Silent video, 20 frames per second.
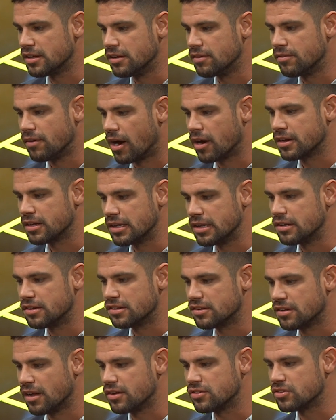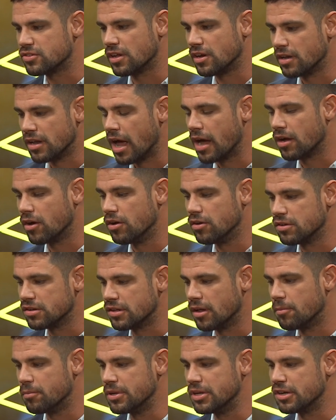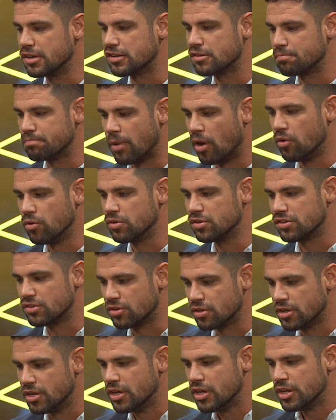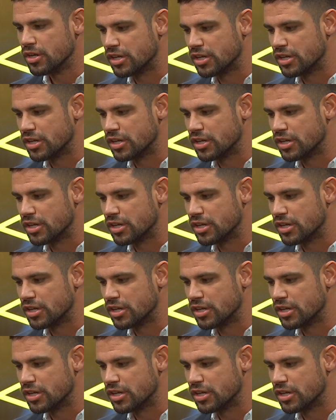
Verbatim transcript: And if our kids touch the Legos, they'll be exposed to